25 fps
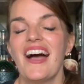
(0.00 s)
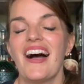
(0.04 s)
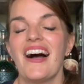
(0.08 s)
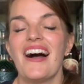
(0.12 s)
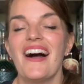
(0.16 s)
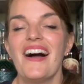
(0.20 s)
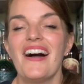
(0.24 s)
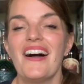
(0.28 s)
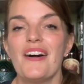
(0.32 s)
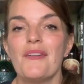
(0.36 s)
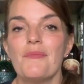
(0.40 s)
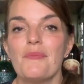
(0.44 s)

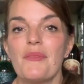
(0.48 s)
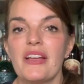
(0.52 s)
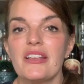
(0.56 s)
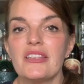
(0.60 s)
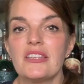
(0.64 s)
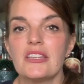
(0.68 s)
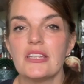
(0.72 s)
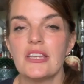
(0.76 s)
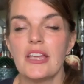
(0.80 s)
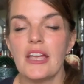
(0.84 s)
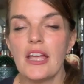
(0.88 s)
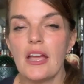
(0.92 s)
And
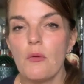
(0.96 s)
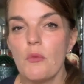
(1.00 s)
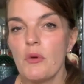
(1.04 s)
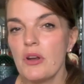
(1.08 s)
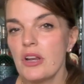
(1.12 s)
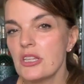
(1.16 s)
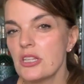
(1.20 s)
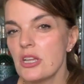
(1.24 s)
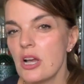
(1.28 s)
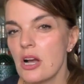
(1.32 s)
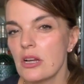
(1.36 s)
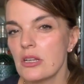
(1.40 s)
today I
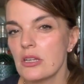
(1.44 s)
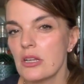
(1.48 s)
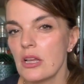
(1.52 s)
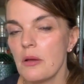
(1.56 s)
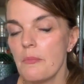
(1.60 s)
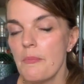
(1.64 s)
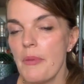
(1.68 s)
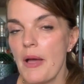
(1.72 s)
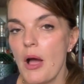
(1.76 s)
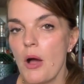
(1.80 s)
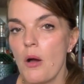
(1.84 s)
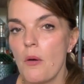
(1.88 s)
want to talk
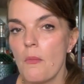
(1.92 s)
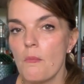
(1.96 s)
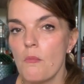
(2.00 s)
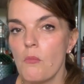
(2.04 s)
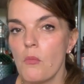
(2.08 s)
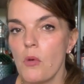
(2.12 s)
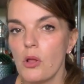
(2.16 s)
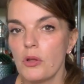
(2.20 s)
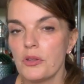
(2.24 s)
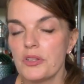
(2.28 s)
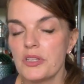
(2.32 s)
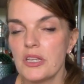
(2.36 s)
about
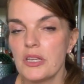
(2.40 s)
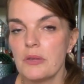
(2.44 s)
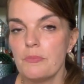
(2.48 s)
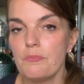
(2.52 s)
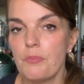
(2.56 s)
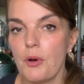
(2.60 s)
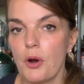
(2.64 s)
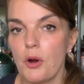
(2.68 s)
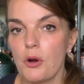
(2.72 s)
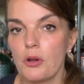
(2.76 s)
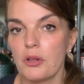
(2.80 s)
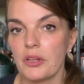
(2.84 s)

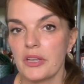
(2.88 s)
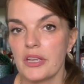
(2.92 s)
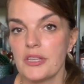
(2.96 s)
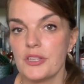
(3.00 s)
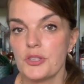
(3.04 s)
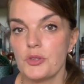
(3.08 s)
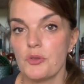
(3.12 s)
malted barley.